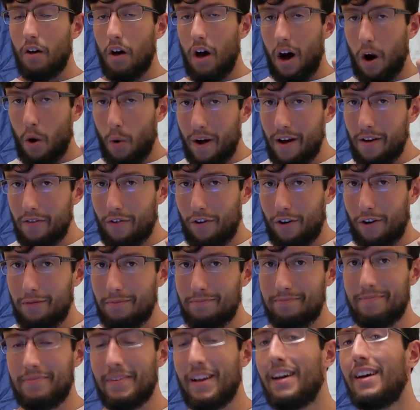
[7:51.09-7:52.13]
However,
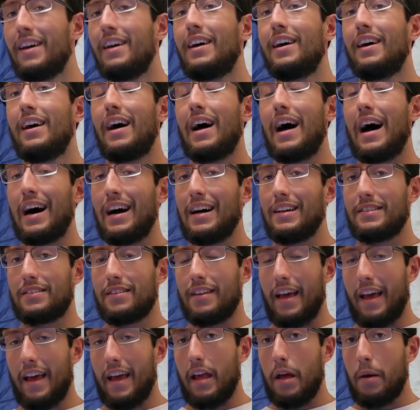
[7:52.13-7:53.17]
as
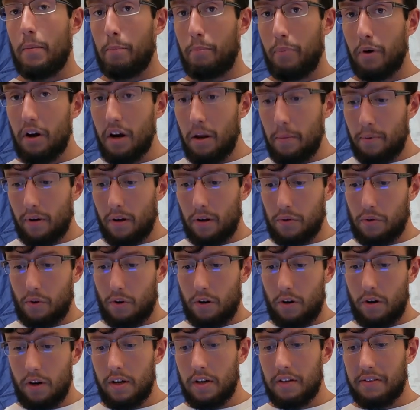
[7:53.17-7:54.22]
a
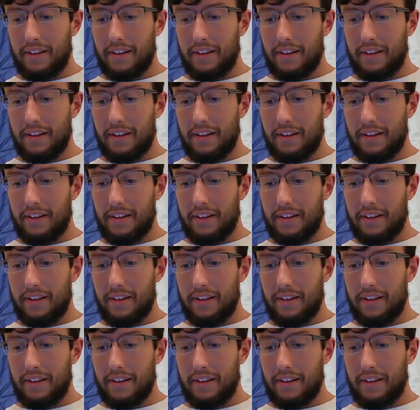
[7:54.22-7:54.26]
bodybuilder,